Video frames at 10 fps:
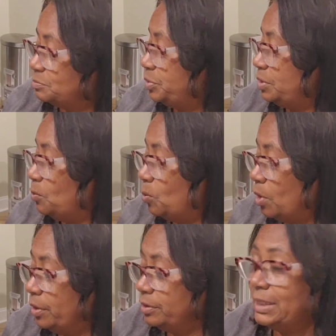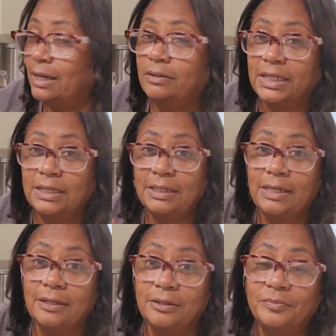put water down in
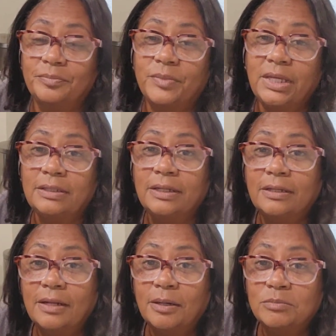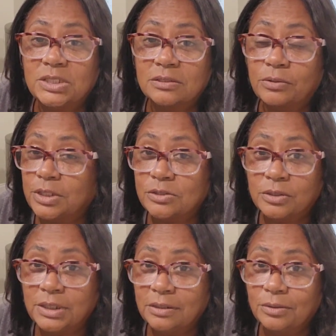here, and then I'm just going to
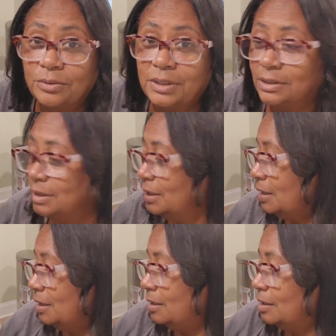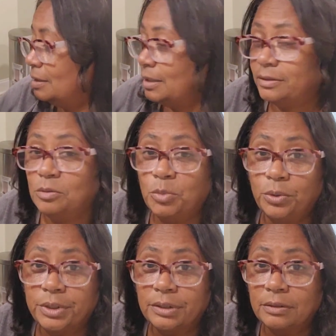turn it on, let the
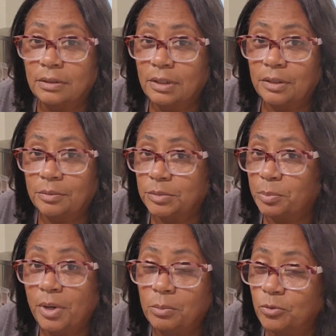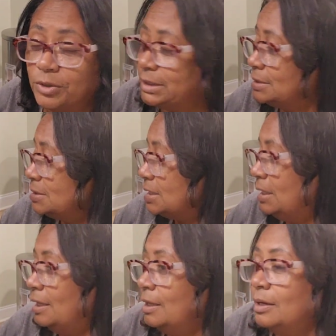motor, um, the pump run.
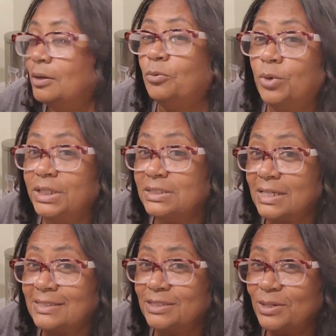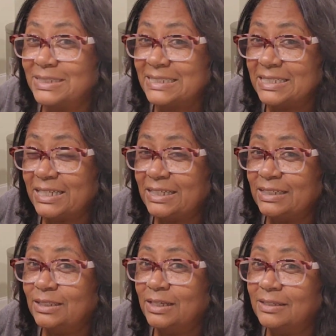Once I start
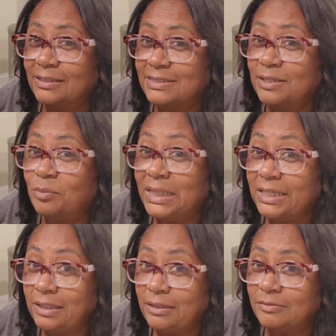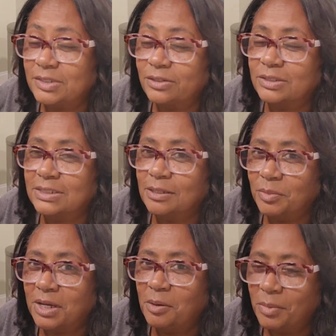seeing some leaves or
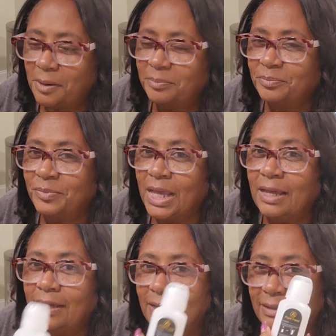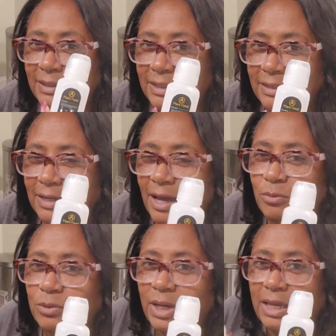something come up, then I
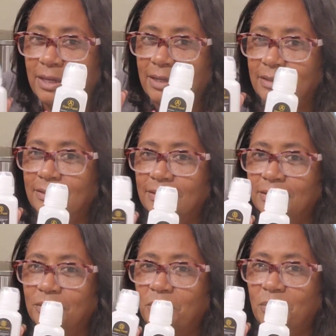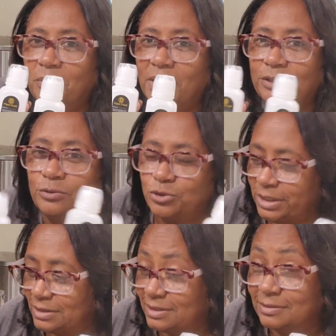will add my
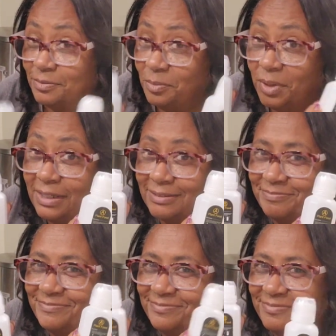nutrients. But